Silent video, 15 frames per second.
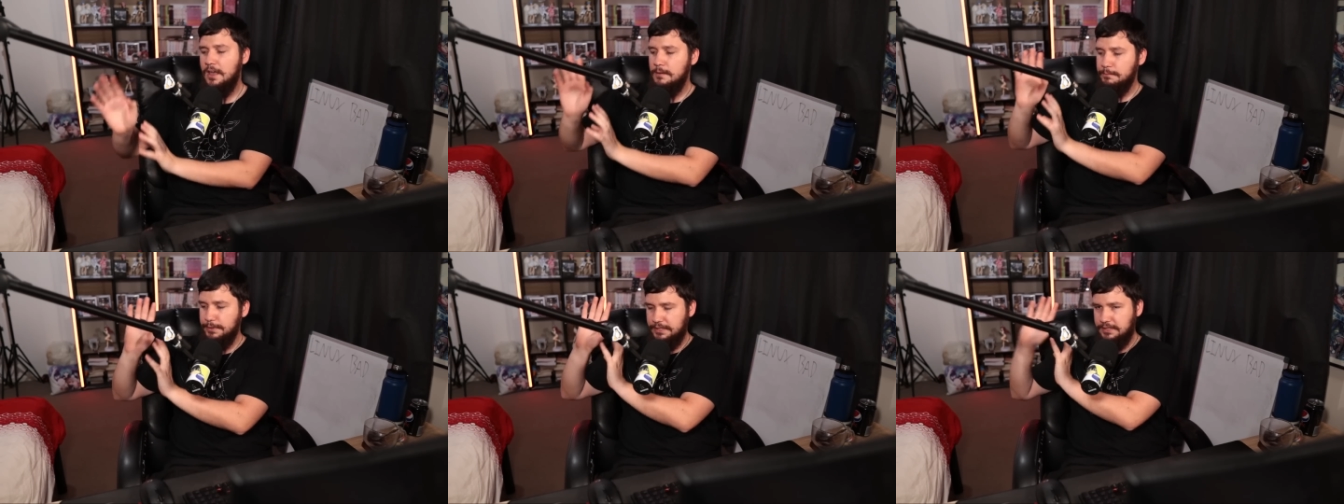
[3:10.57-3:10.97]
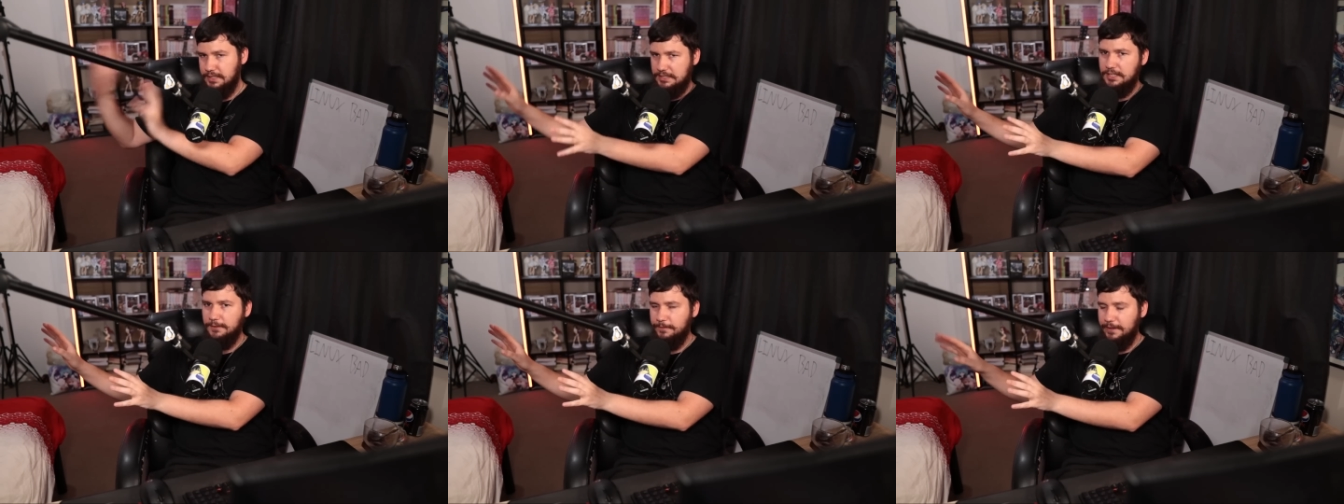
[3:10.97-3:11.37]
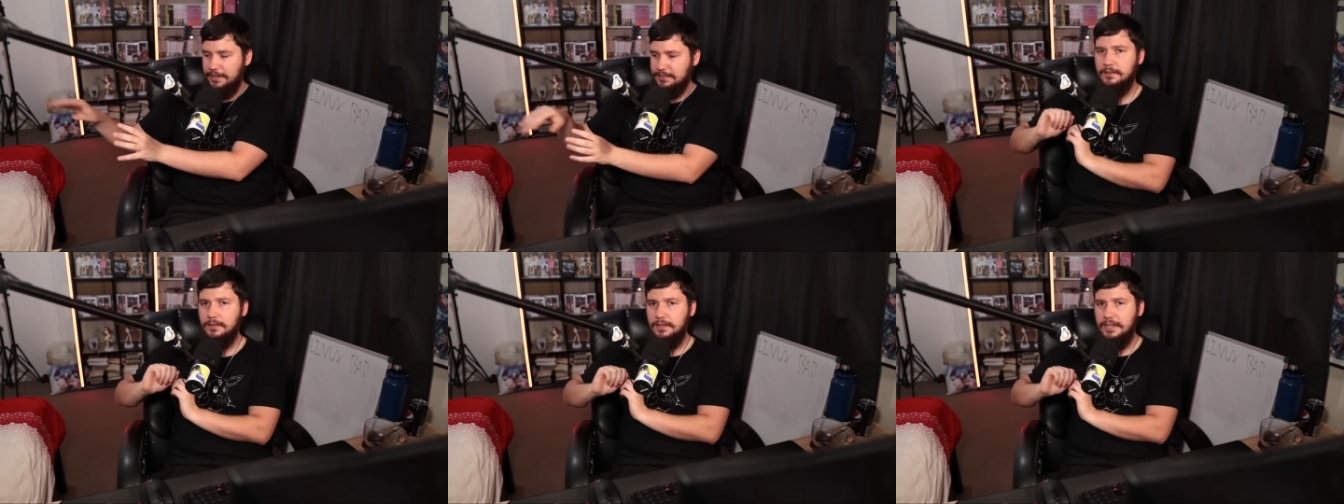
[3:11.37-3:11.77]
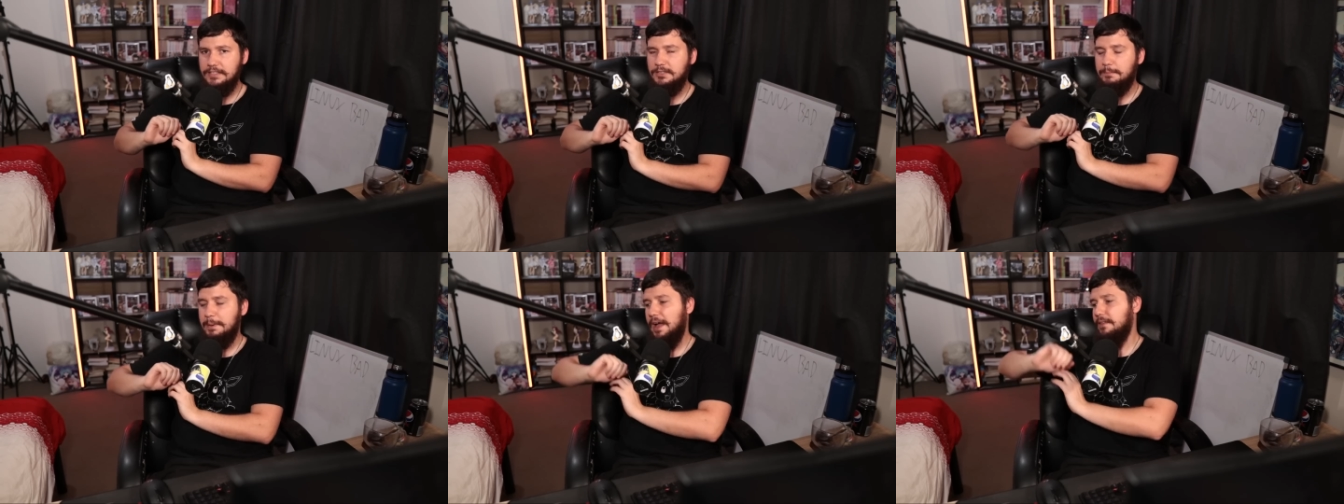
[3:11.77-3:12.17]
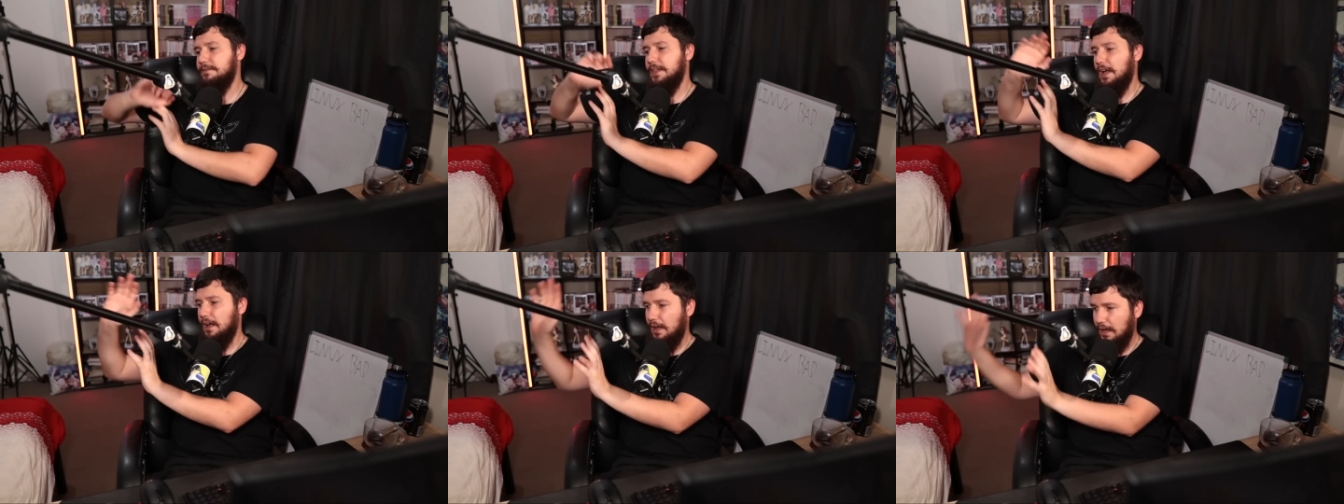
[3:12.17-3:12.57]
but SysFS is about
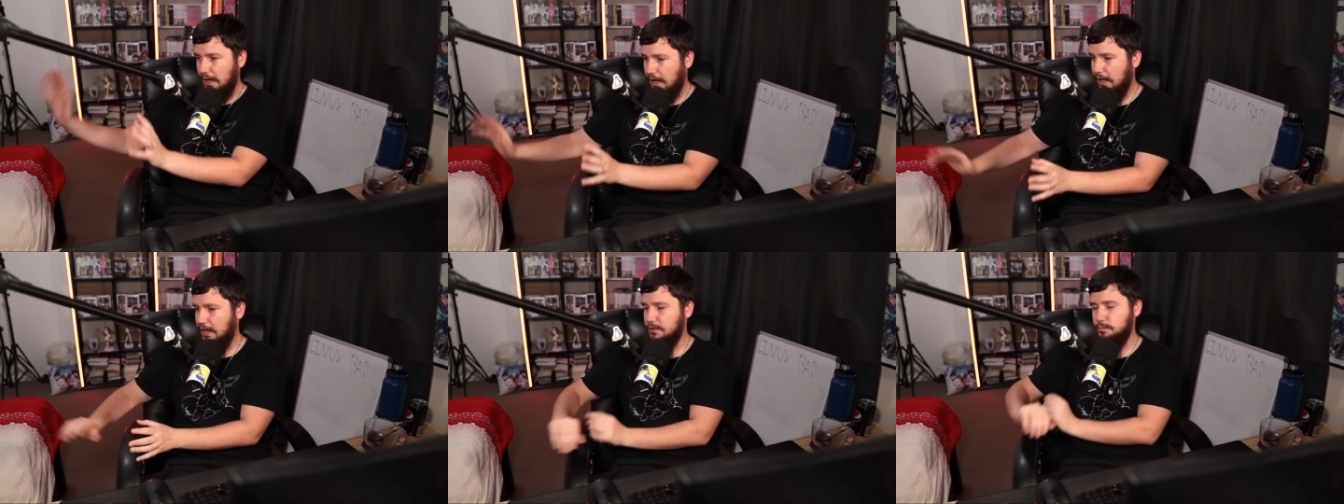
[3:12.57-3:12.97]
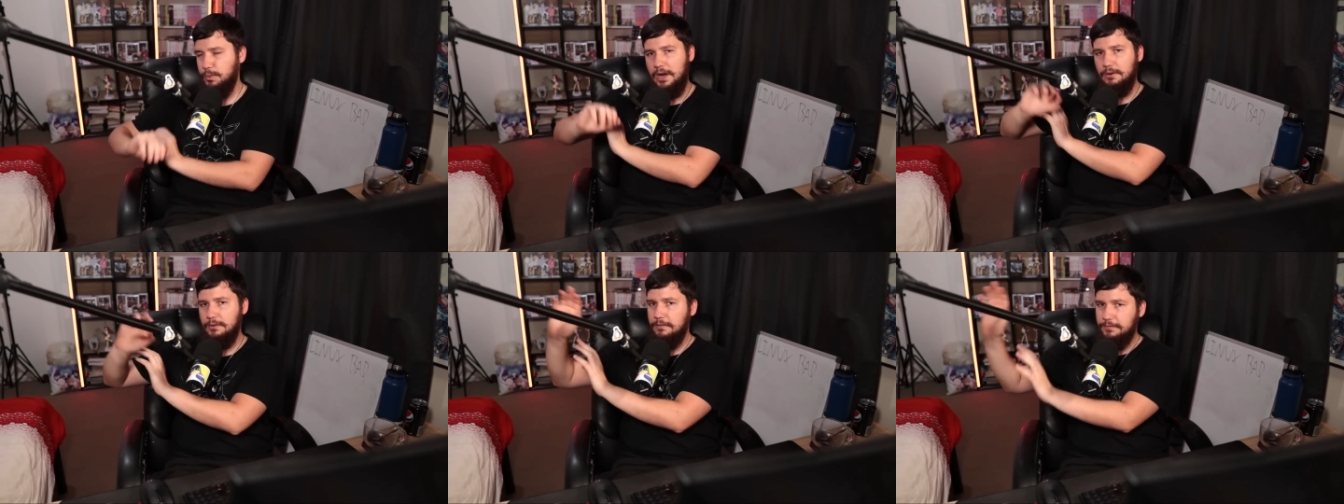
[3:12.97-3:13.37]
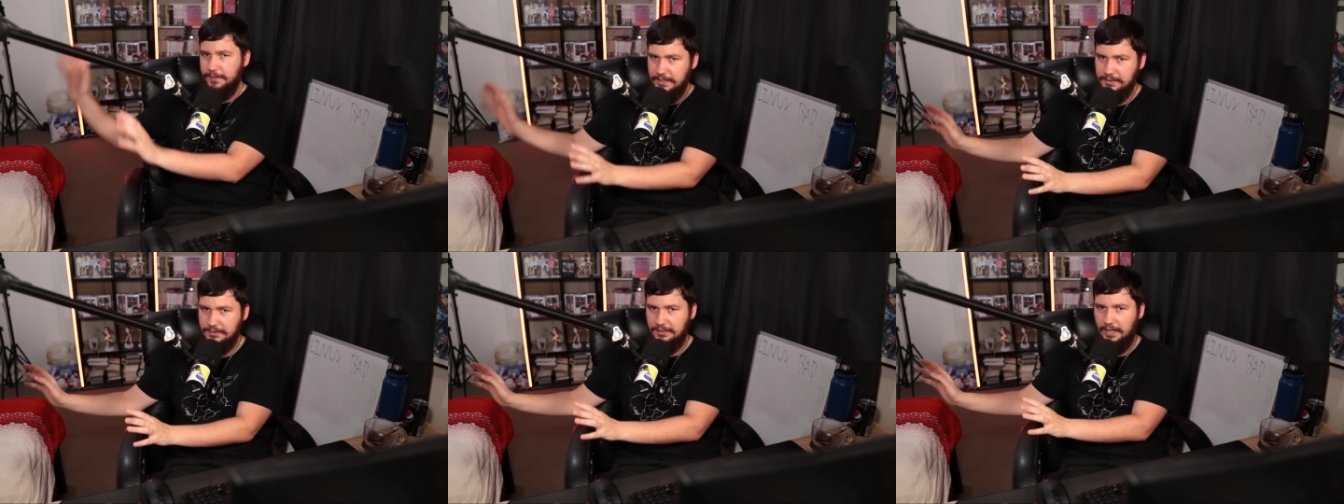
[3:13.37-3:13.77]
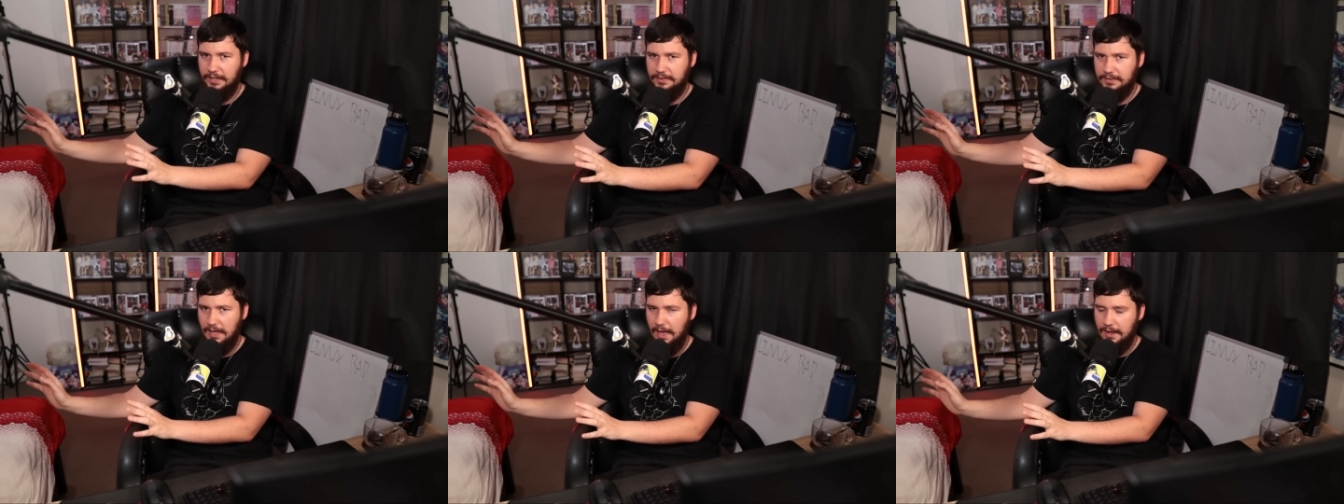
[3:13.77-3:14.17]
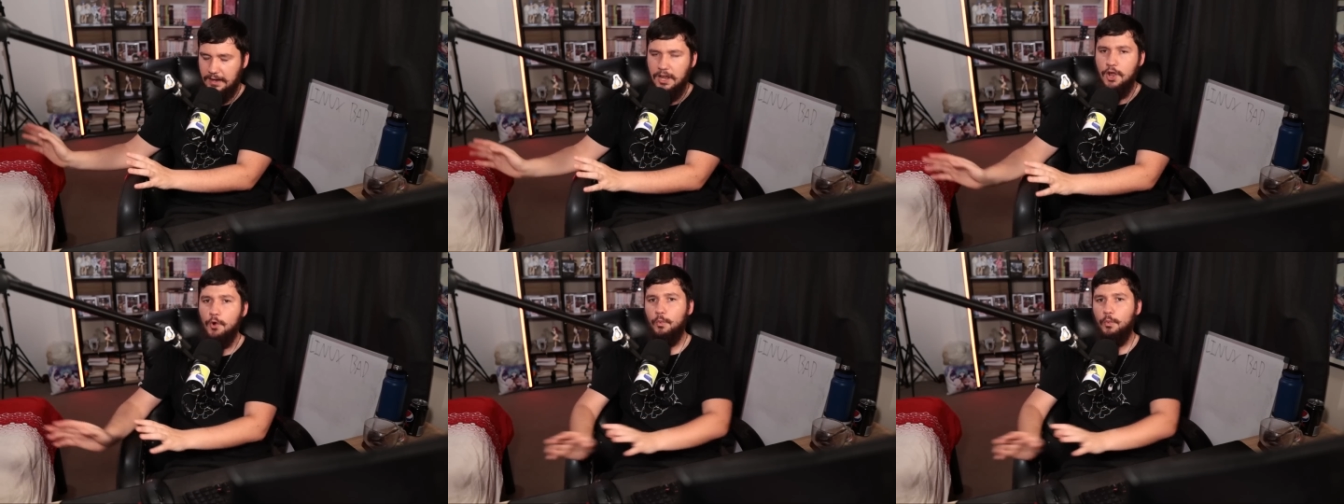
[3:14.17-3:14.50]
the hardware and things like that,